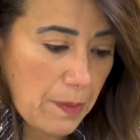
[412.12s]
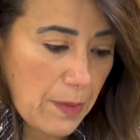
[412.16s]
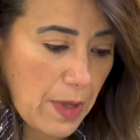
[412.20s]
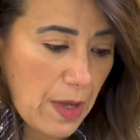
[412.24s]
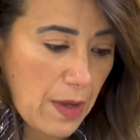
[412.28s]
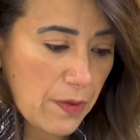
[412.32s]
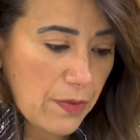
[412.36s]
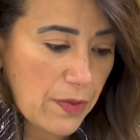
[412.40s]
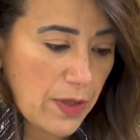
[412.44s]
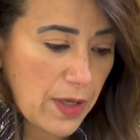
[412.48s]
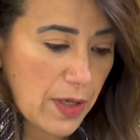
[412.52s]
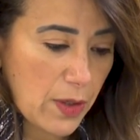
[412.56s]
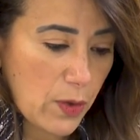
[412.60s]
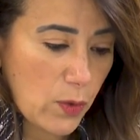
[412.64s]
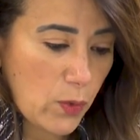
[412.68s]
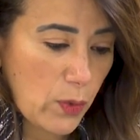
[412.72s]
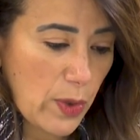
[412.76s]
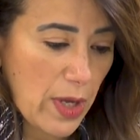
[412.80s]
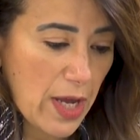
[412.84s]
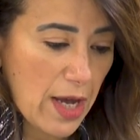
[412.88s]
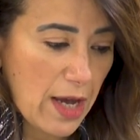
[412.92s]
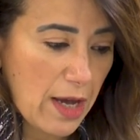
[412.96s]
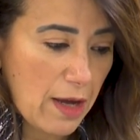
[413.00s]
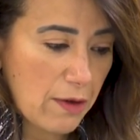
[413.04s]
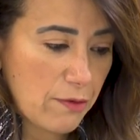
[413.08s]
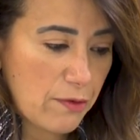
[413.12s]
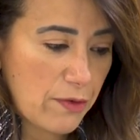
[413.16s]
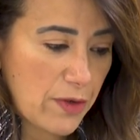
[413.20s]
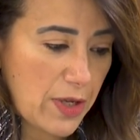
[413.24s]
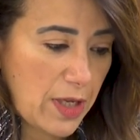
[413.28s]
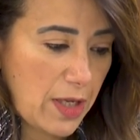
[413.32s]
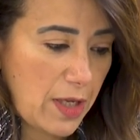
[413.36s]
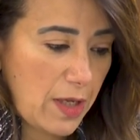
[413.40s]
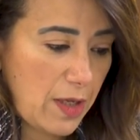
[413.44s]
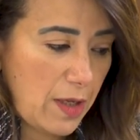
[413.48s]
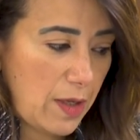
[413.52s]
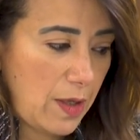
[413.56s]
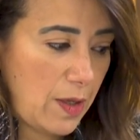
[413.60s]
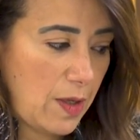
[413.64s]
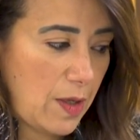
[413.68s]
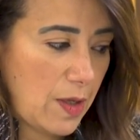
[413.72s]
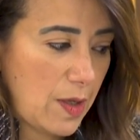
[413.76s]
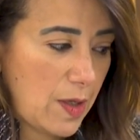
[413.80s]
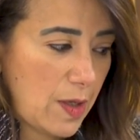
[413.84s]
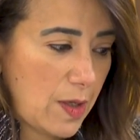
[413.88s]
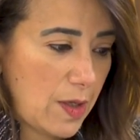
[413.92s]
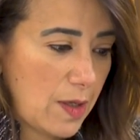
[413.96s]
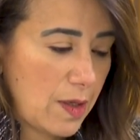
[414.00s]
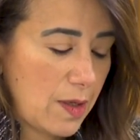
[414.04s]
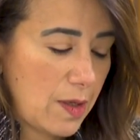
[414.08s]
I think we have a,
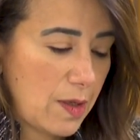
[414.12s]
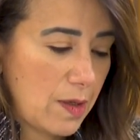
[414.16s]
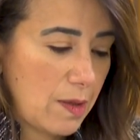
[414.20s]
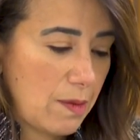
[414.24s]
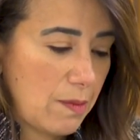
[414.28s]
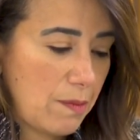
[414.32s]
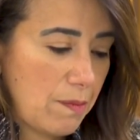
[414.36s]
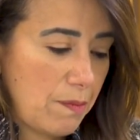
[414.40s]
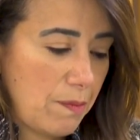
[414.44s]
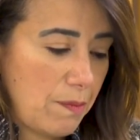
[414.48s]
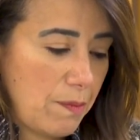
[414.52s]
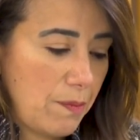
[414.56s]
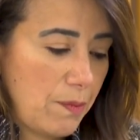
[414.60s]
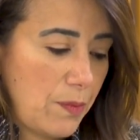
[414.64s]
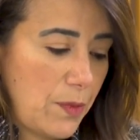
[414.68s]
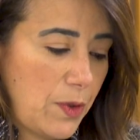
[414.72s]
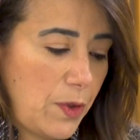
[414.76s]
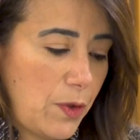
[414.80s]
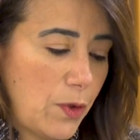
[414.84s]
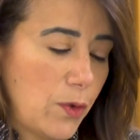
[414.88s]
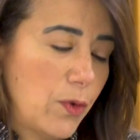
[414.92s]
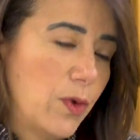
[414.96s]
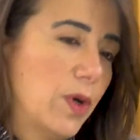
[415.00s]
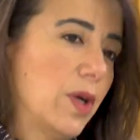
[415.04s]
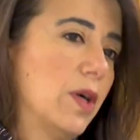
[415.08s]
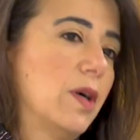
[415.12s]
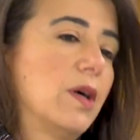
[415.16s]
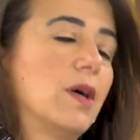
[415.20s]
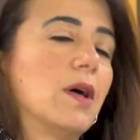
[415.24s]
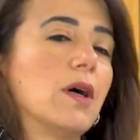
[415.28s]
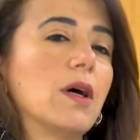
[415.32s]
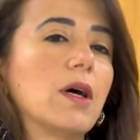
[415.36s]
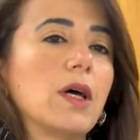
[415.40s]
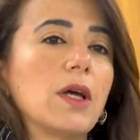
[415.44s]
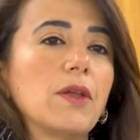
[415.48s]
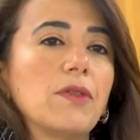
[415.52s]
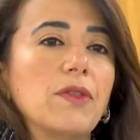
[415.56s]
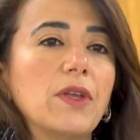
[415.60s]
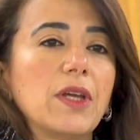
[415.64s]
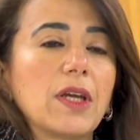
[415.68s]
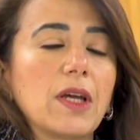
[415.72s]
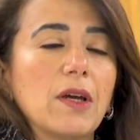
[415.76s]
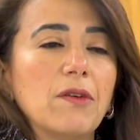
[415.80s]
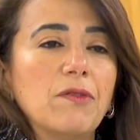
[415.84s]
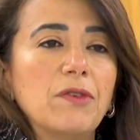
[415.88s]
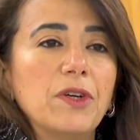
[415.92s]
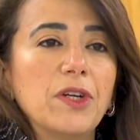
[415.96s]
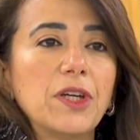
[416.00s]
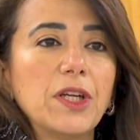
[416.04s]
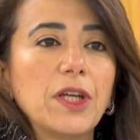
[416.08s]
um, you know, uh, I think
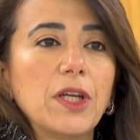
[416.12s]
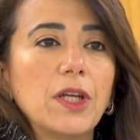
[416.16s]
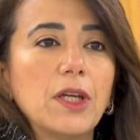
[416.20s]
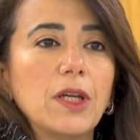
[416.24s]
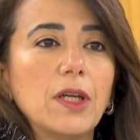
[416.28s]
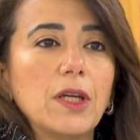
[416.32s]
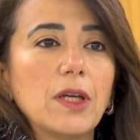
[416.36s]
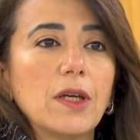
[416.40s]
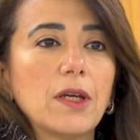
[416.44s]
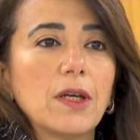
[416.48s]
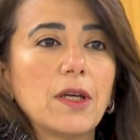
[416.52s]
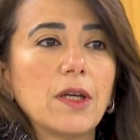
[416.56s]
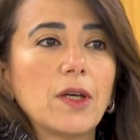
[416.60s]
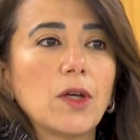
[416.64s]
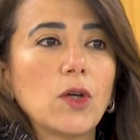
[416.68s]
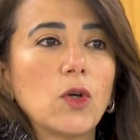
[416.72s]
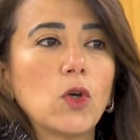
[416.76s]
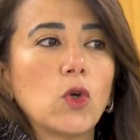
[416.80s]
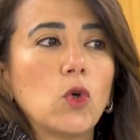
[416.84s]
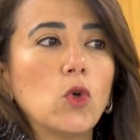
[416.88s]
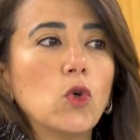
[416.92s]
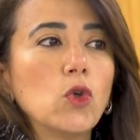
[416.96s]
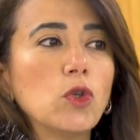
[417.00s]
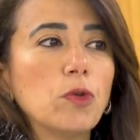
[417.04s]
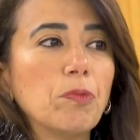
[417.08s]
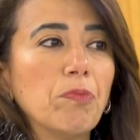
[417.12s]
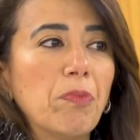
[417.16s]
a very uh, good